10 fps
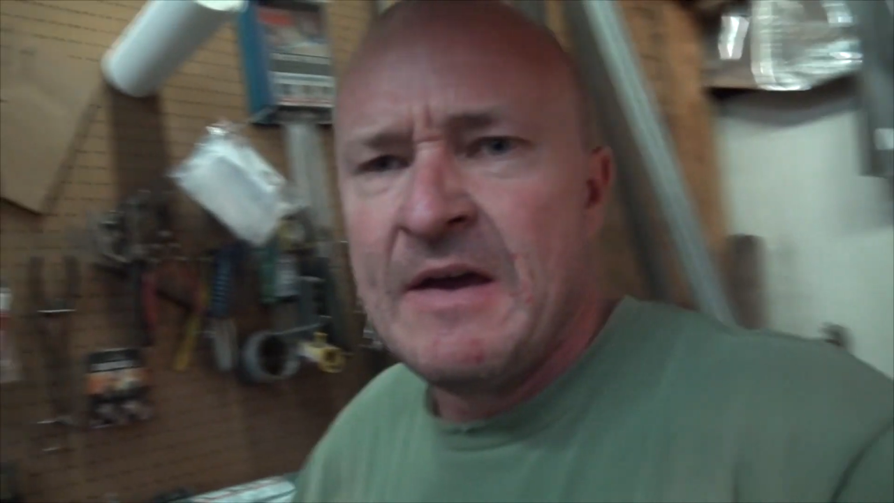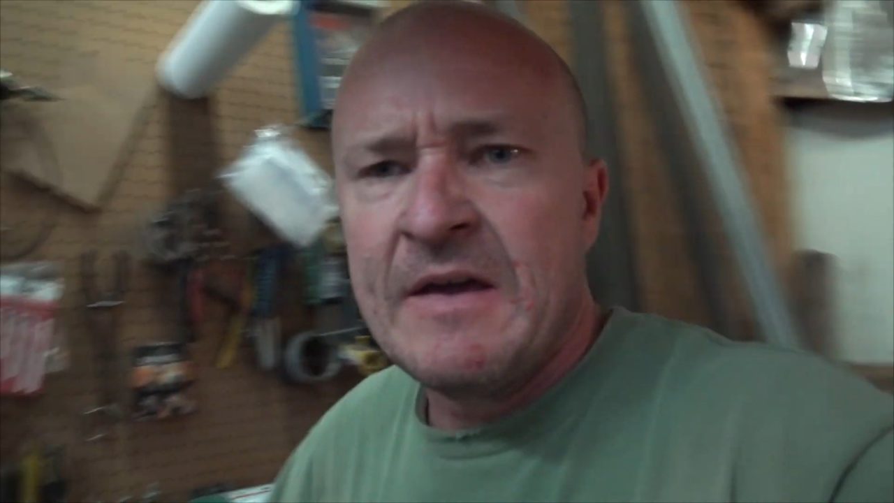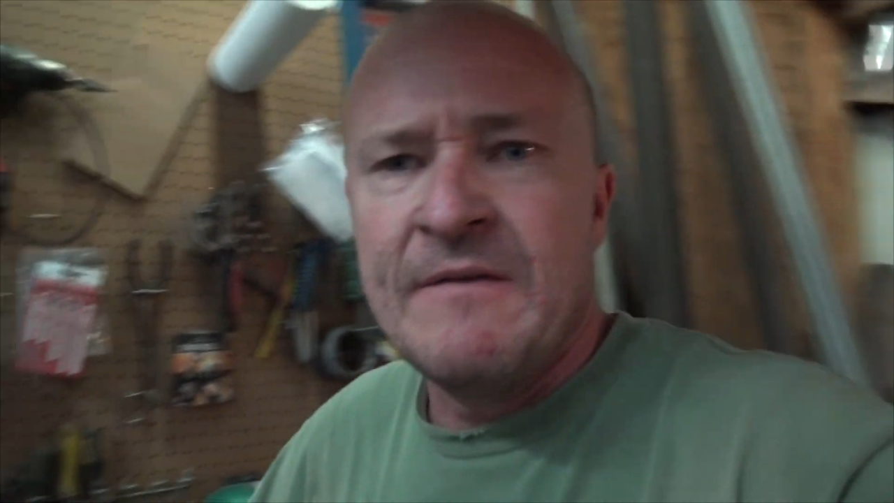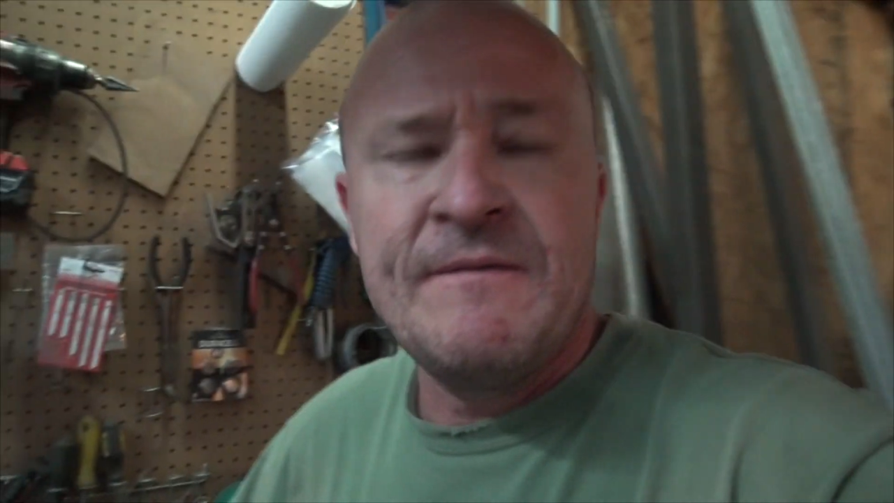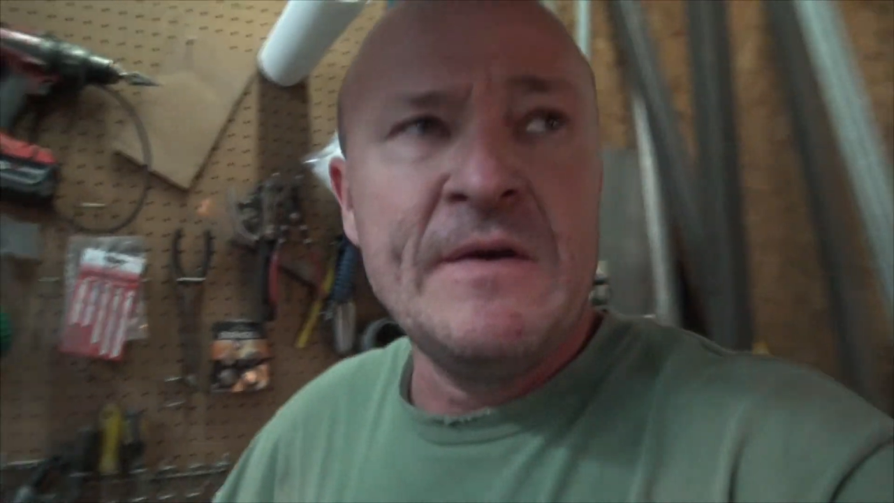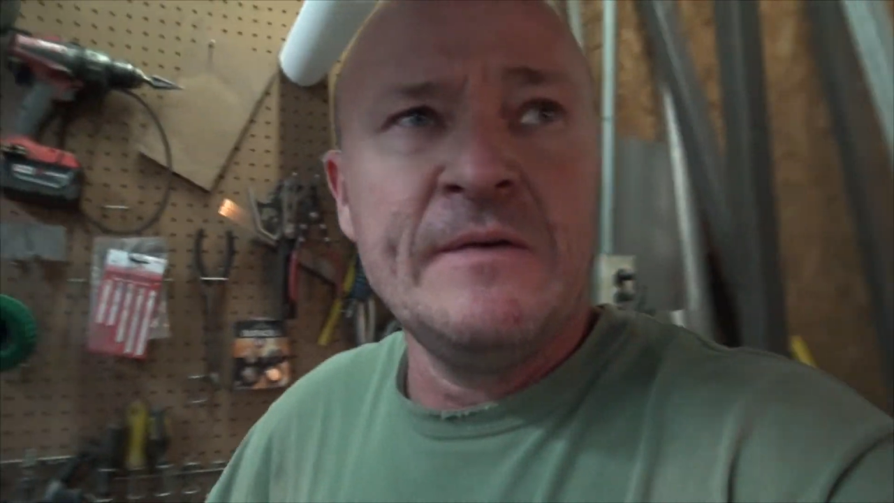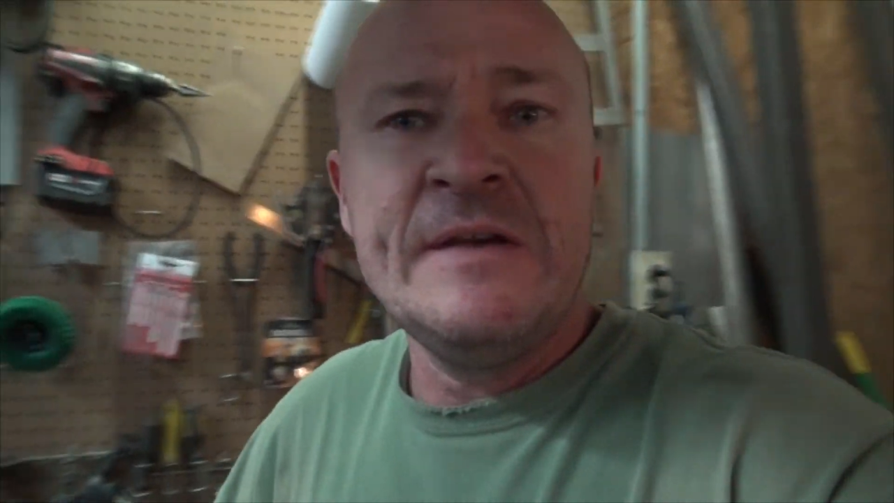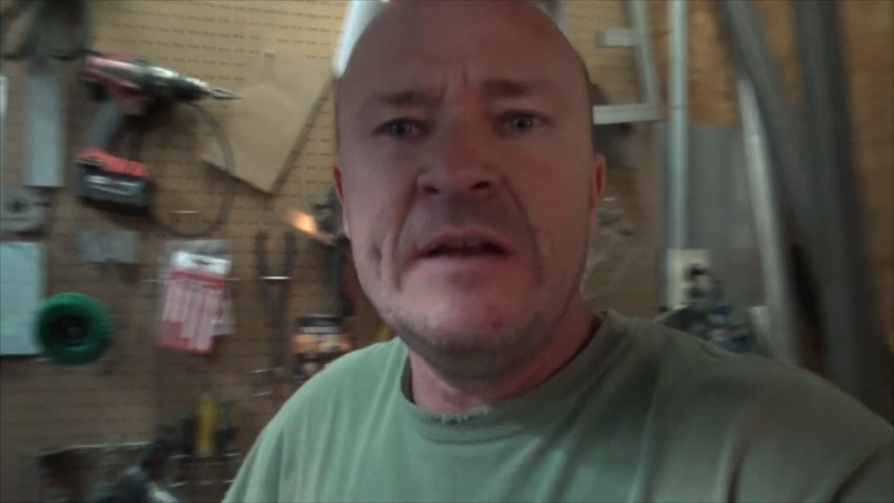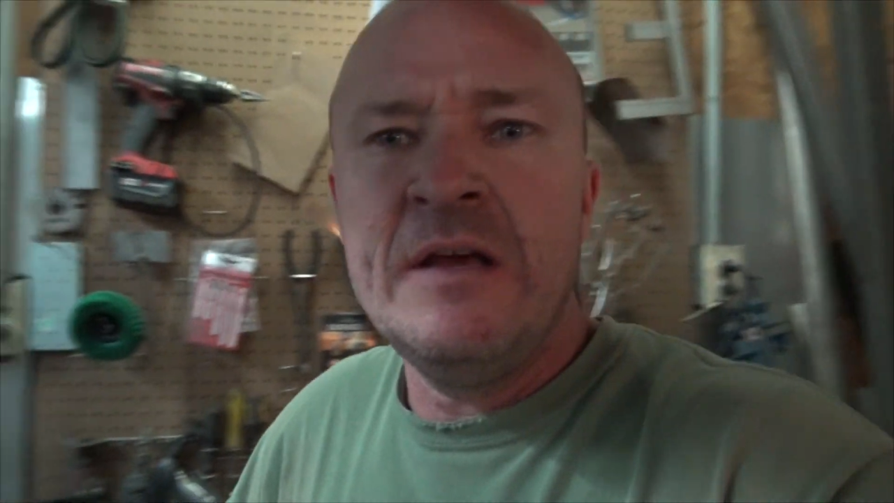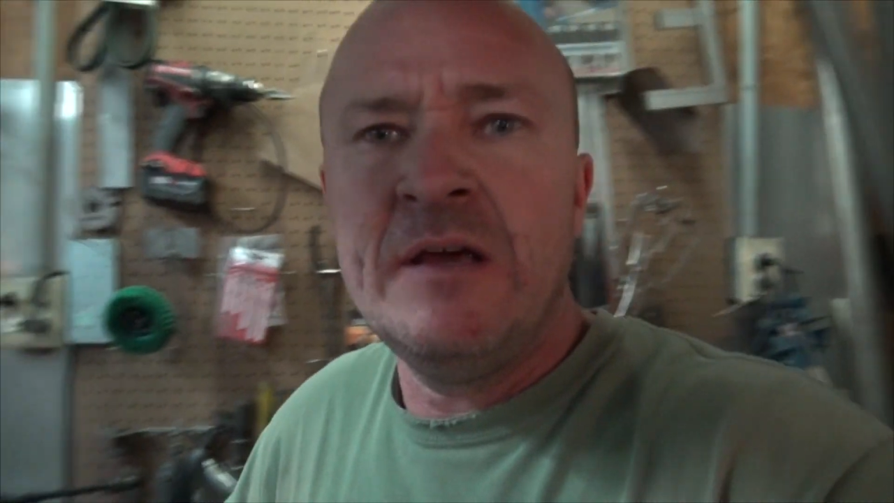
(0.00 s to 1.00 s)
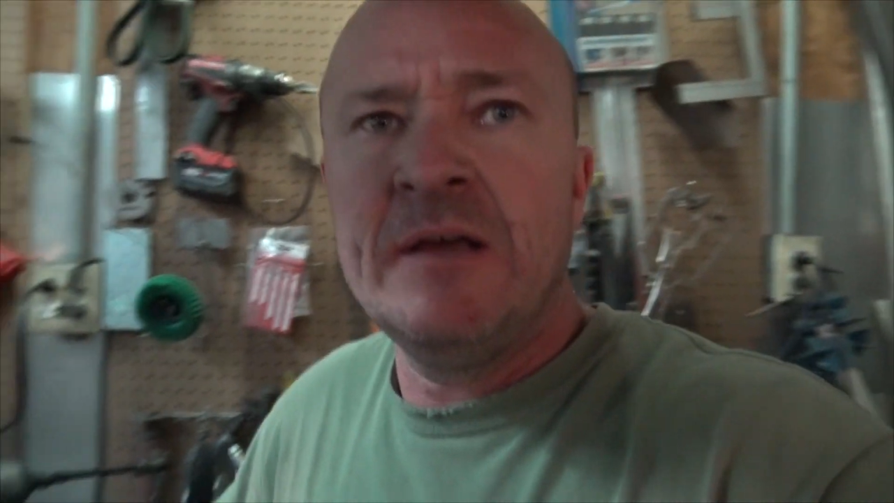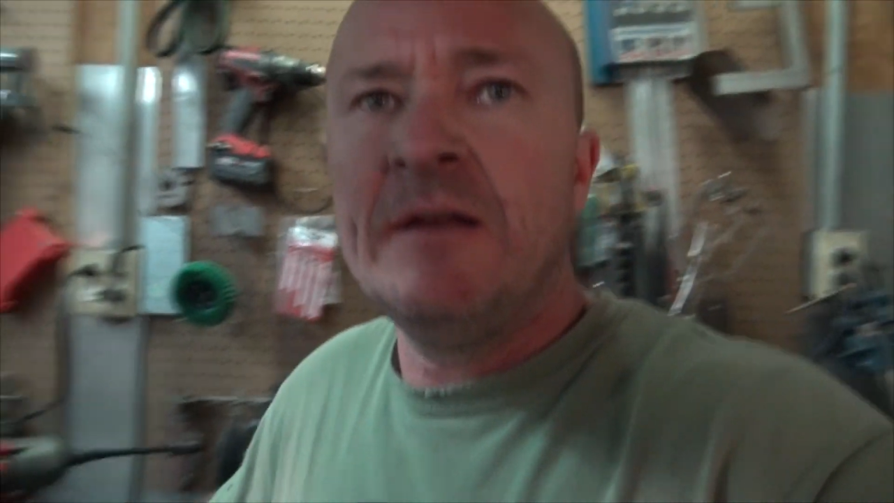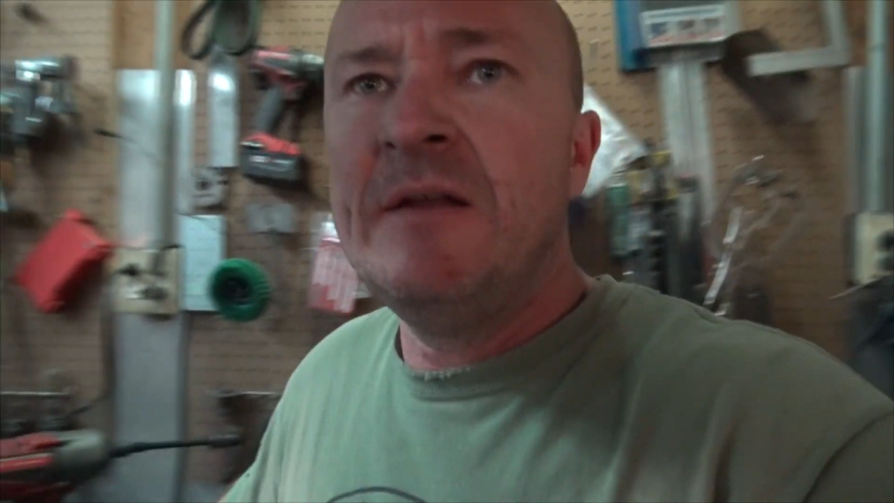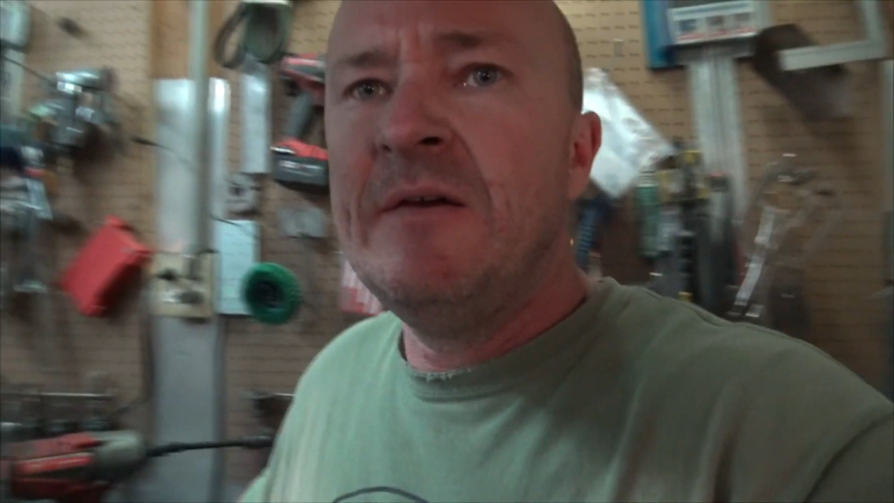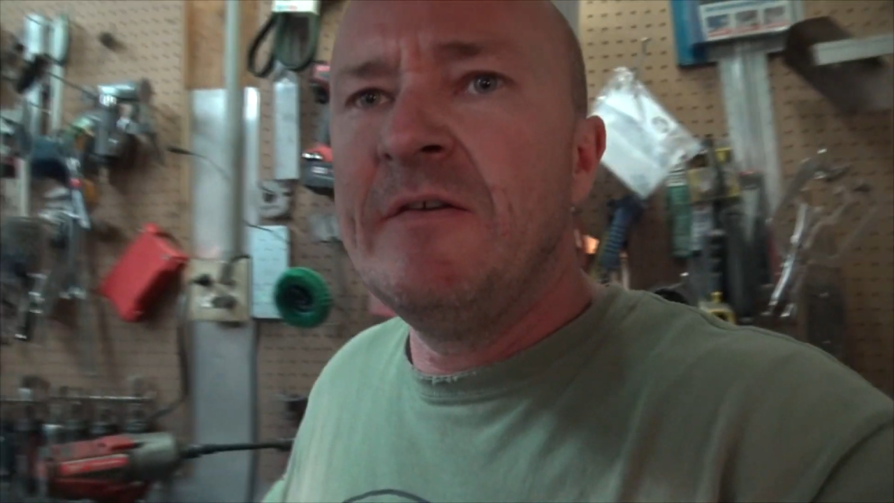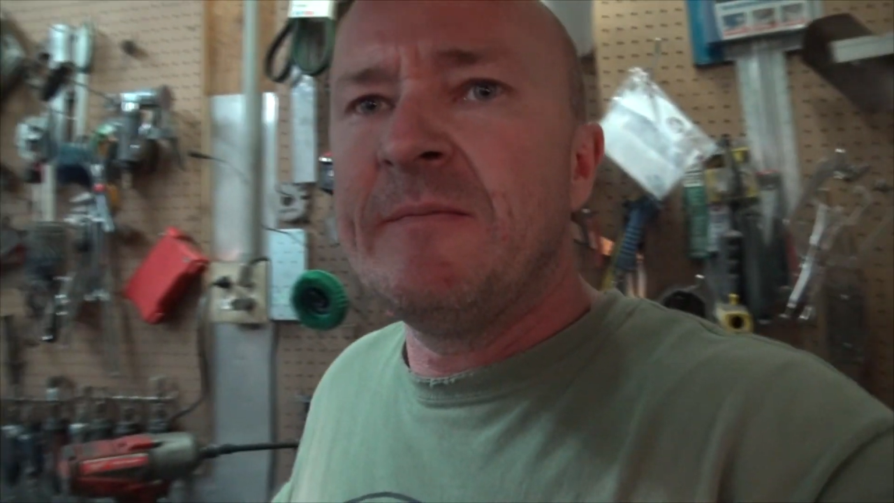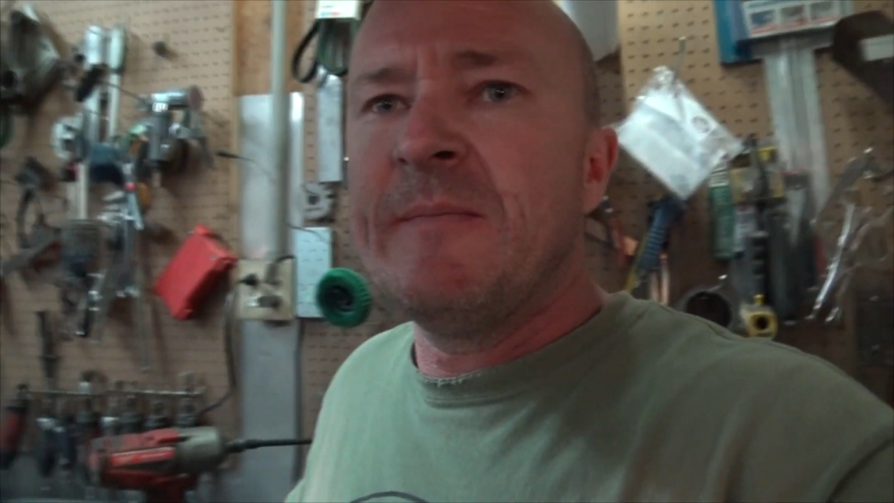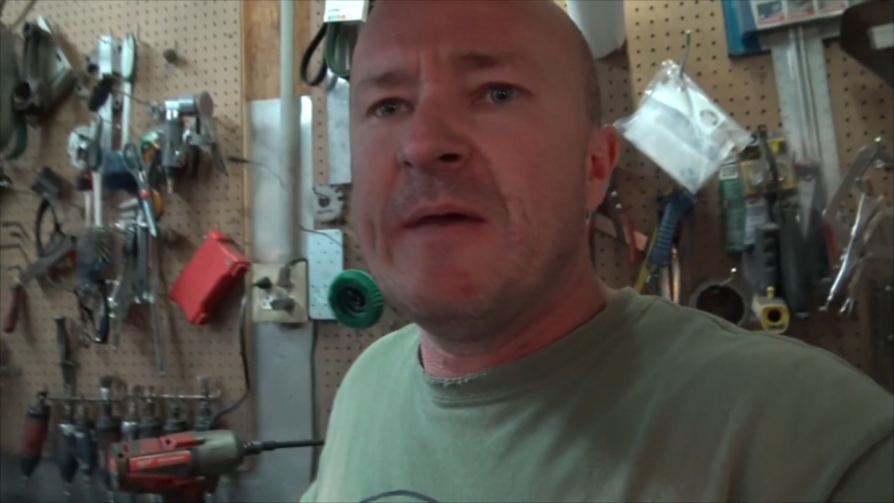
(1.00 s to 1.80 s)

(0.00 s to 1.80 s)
confusing news.